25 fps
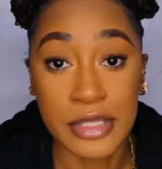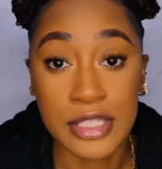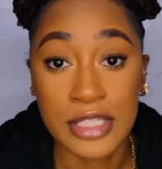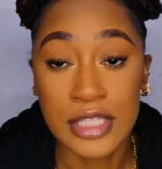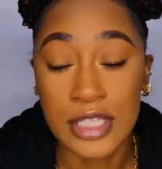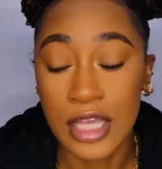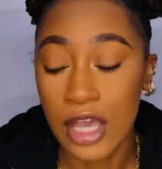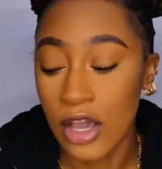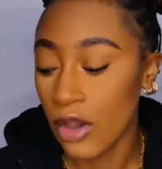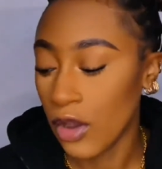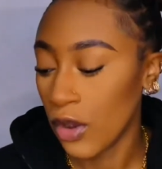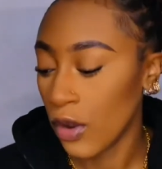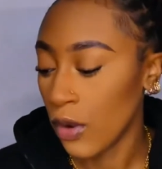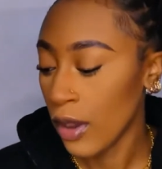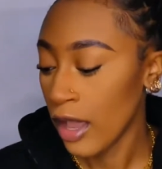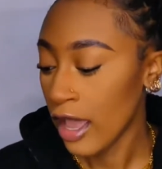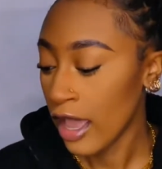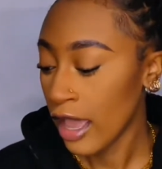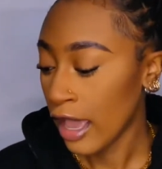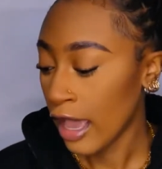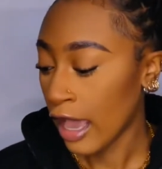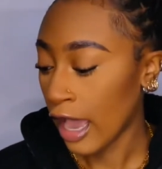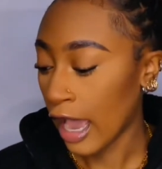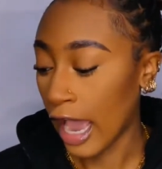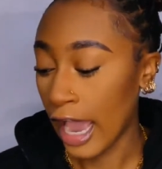So
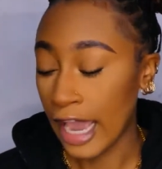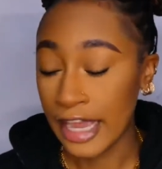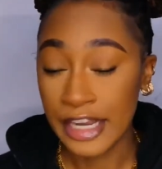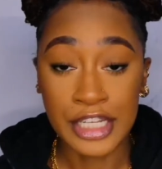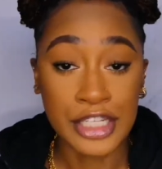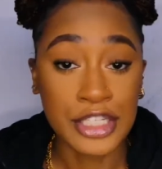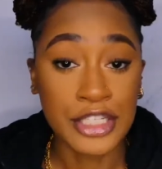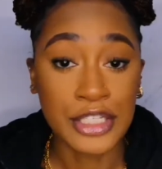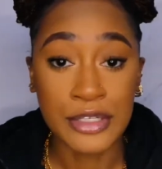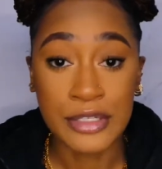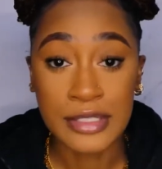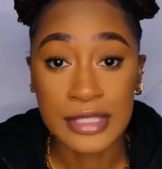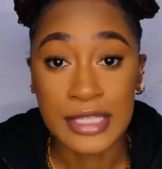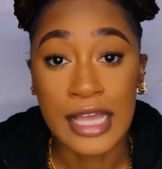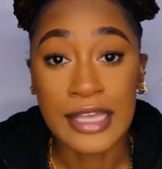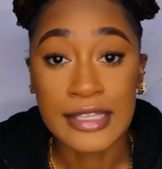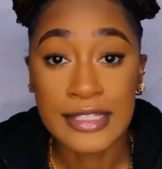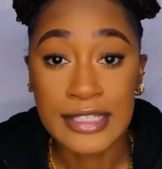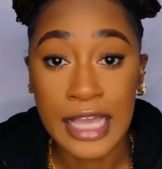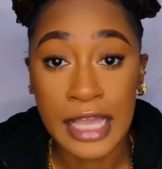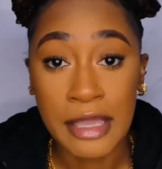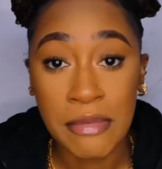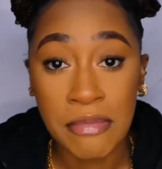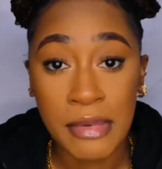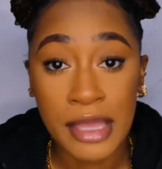I just used that
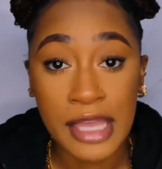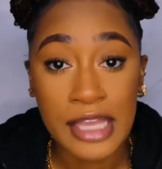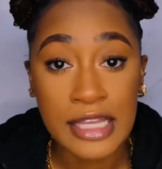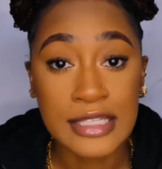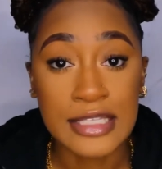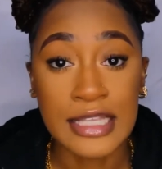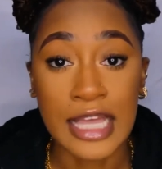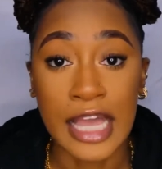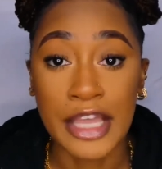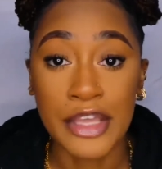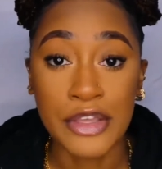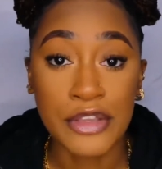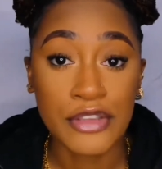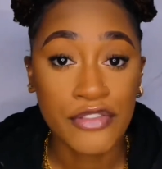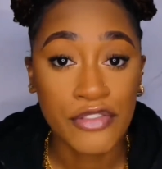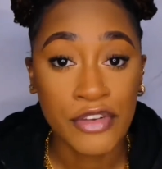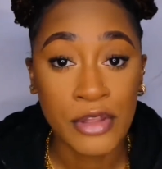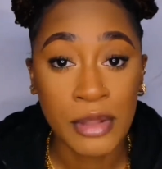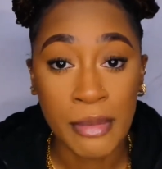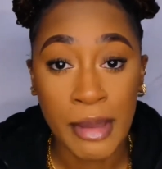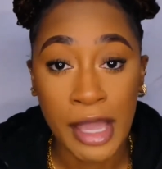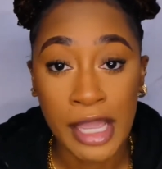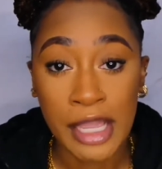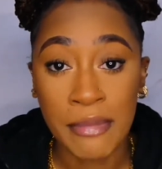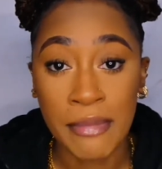same mix that I used for
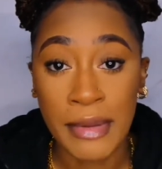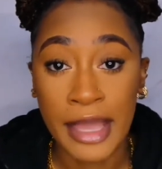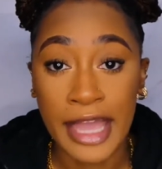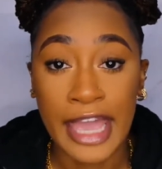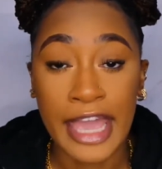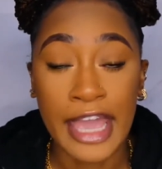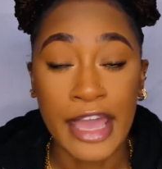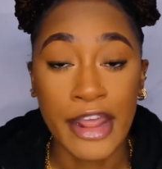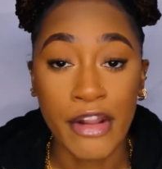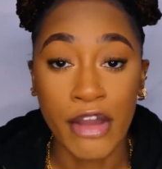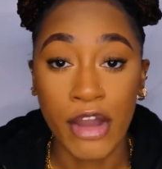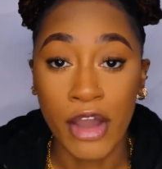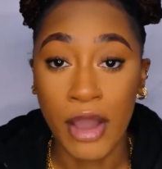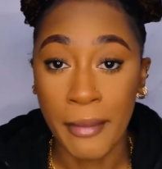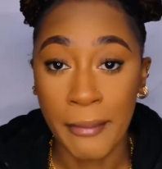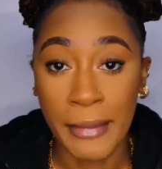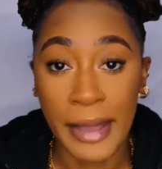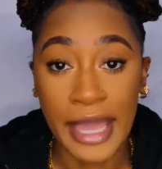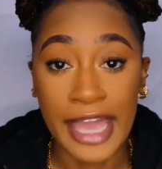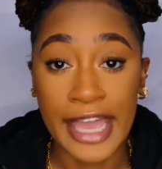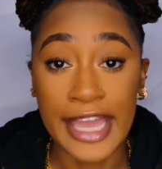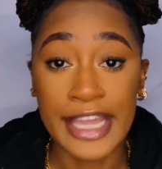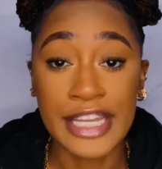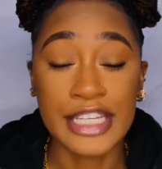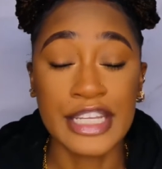the back of my head on
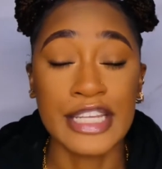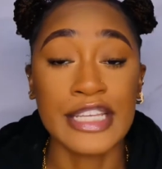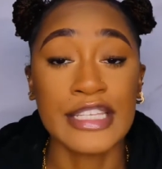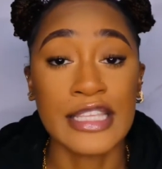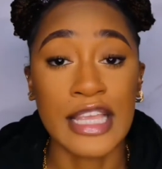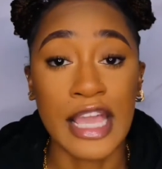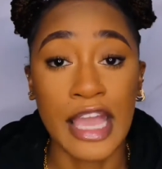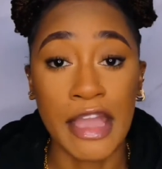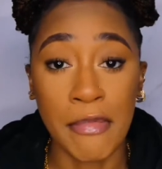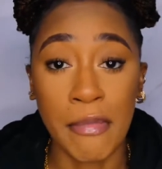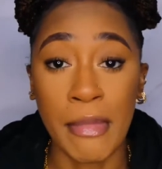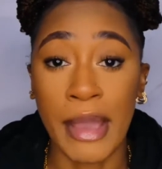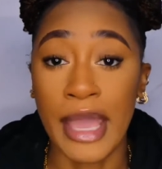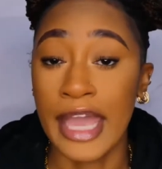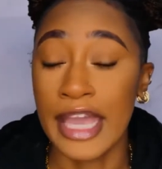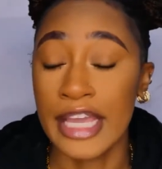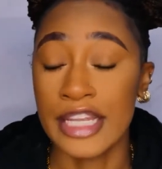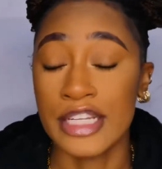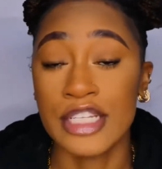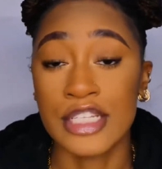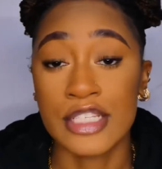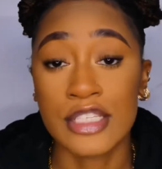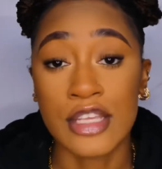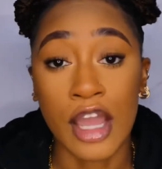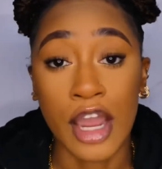my edges, and my
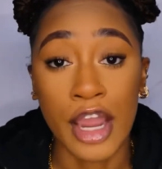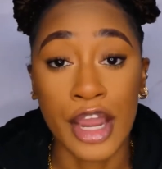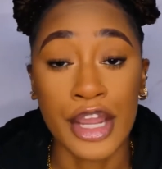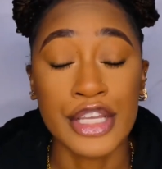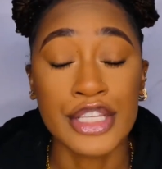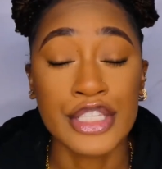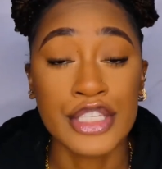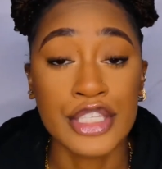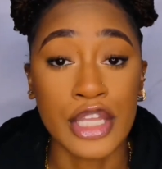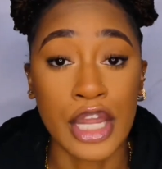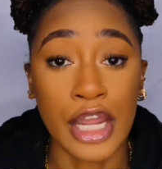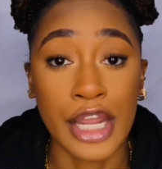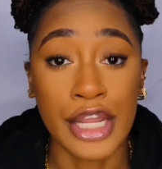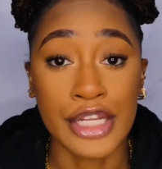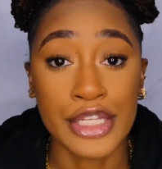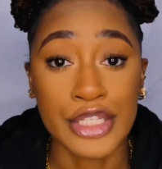edges are starting